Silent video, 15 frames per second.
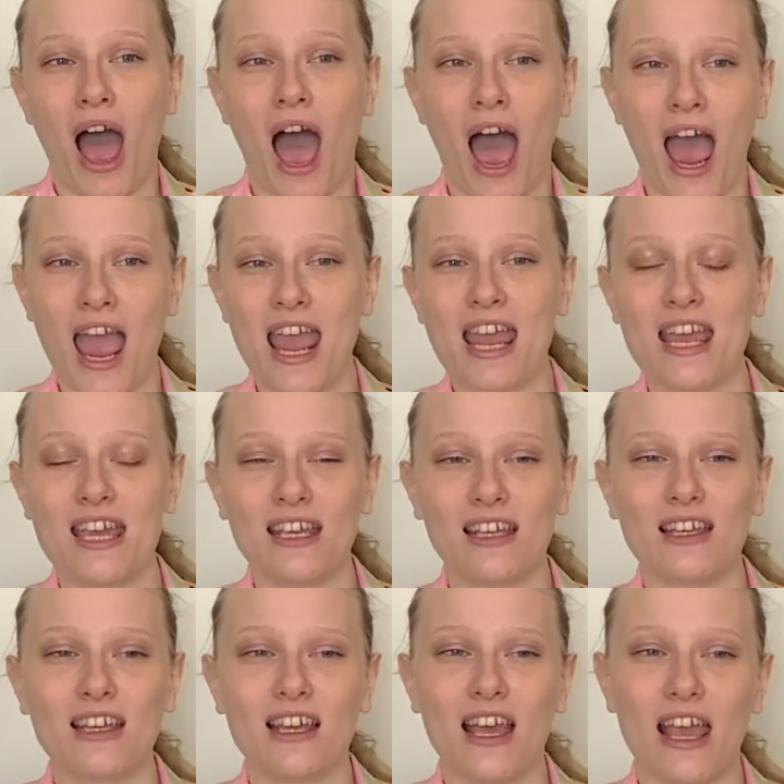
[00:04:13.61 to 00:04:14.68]
I
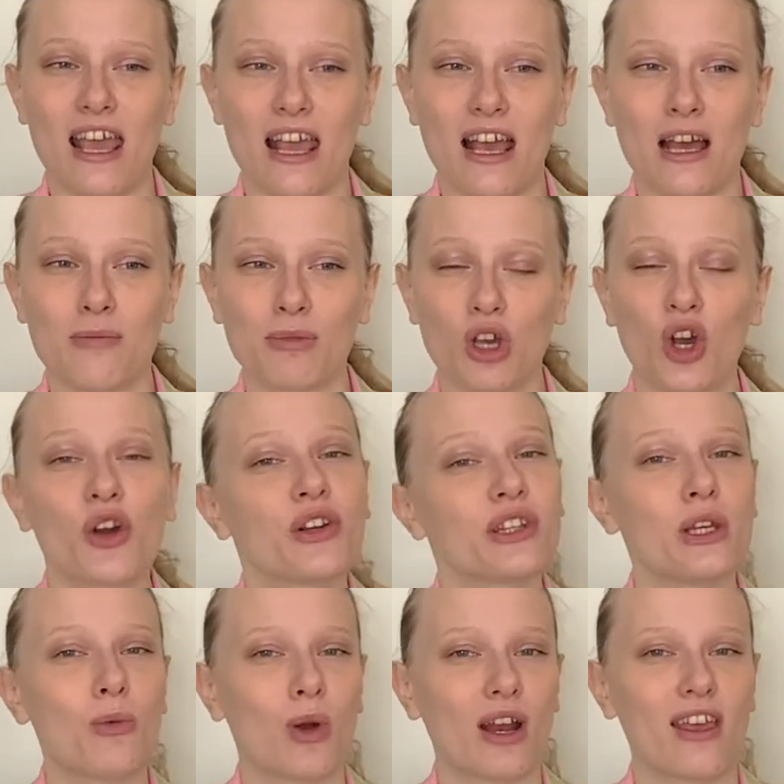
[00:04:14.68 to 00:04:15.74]
am currently
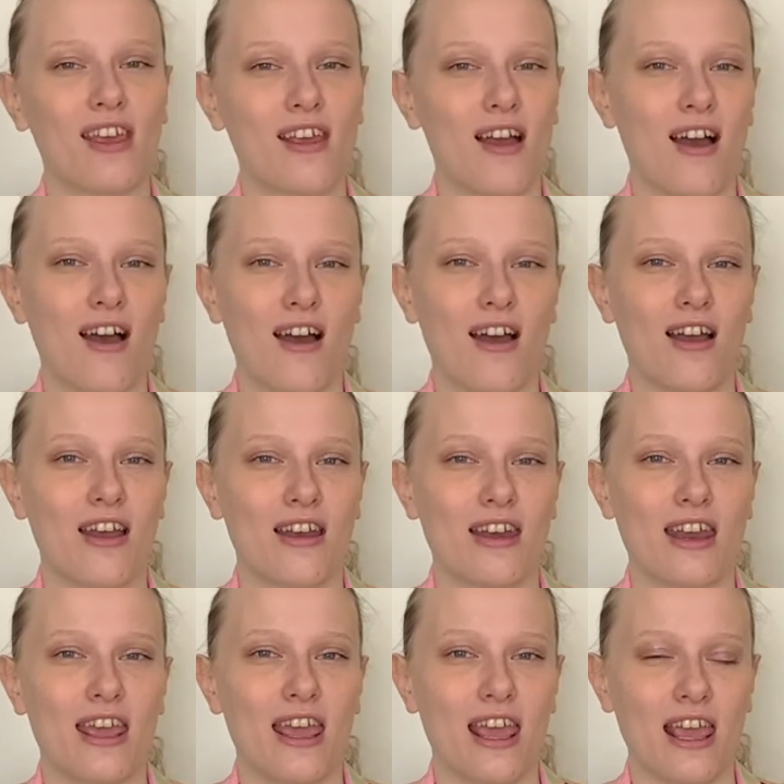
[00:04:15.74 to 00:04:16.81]
working on
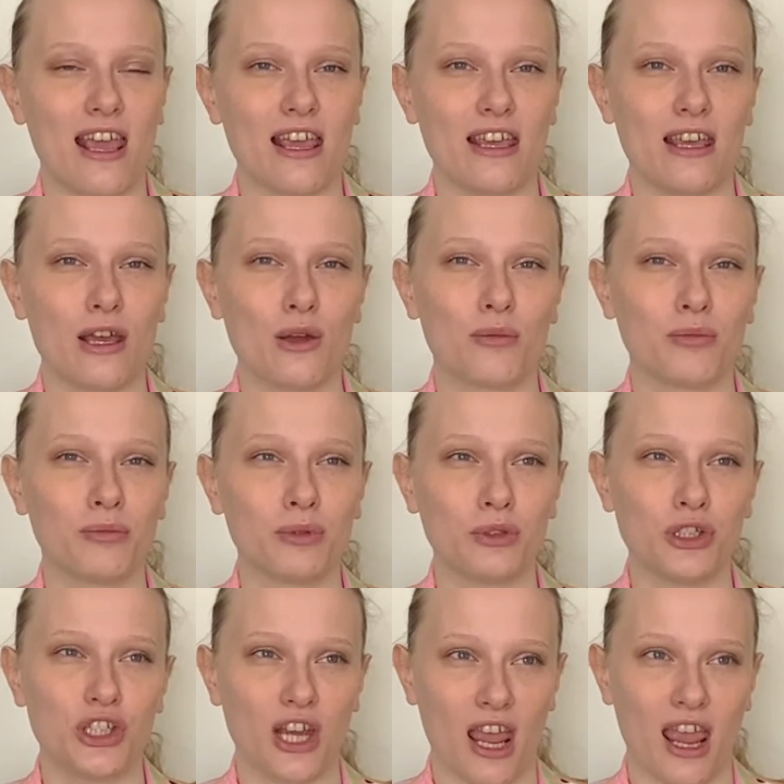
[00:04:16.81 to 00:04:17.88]
a
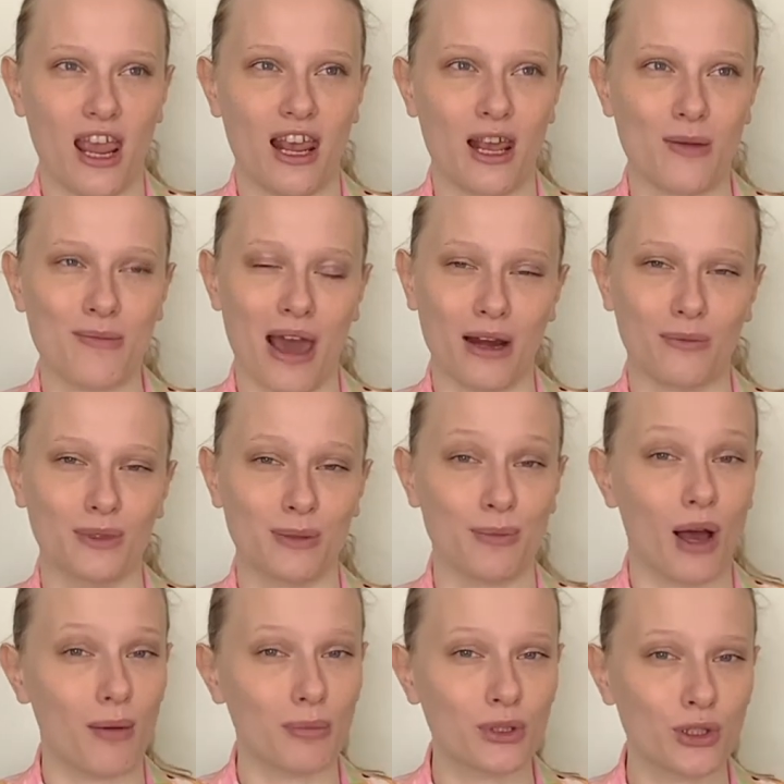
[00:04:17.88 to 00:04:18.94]
Boucher Madame de
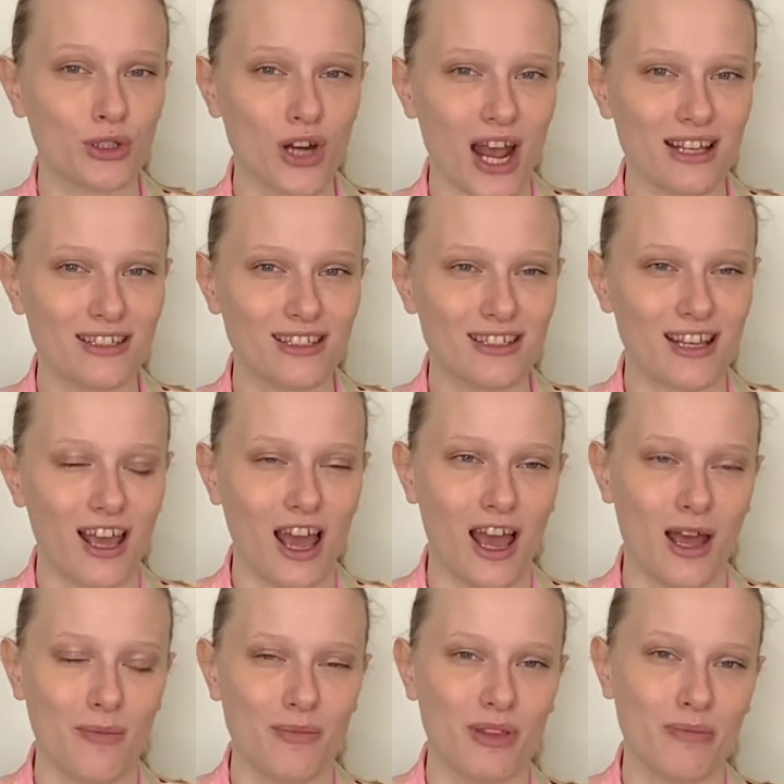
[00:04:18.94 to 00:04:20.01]
Pompadour dress,
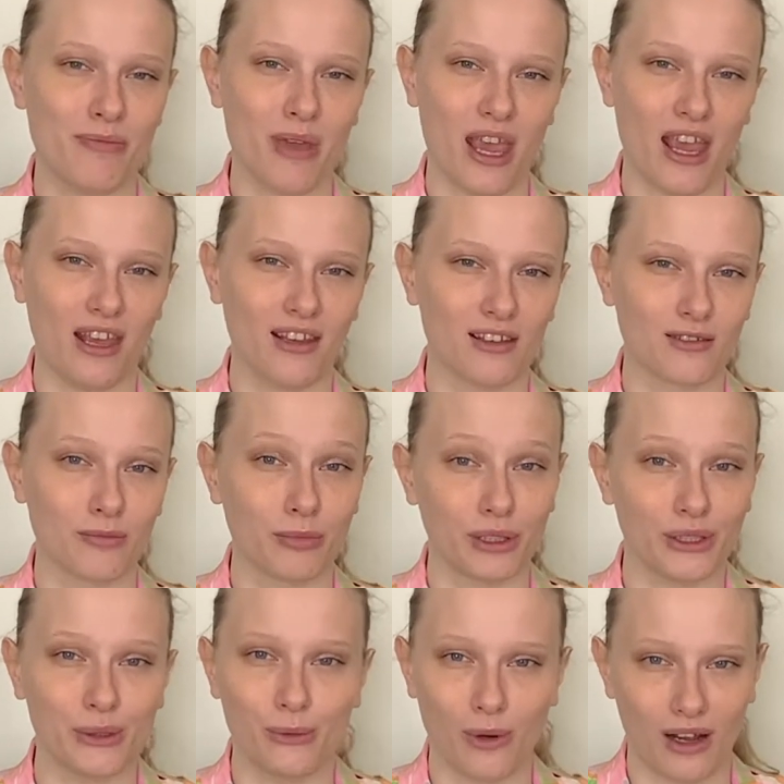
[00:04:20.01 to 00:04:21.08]
the big
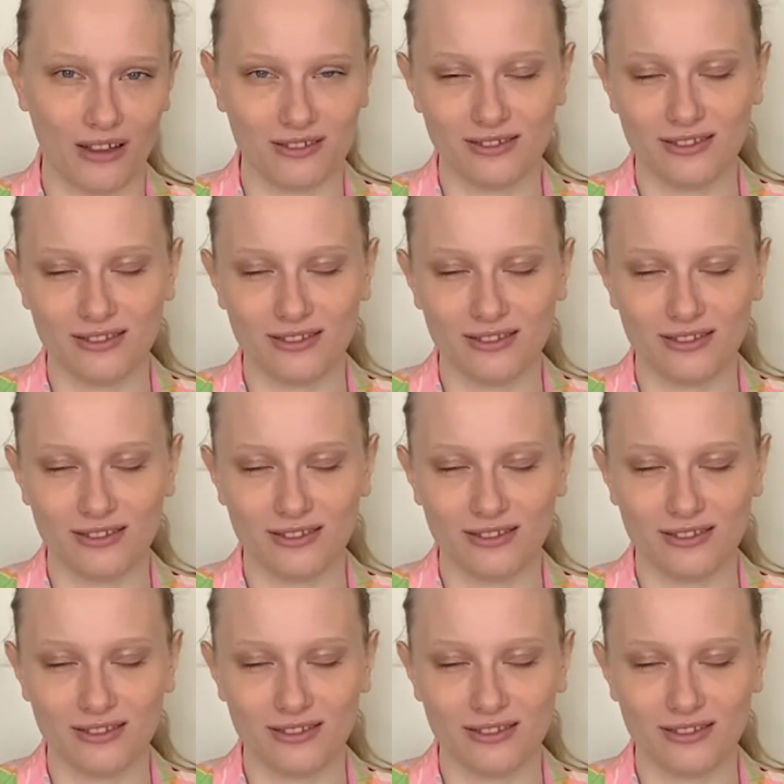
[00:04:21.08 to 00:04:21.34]
blue one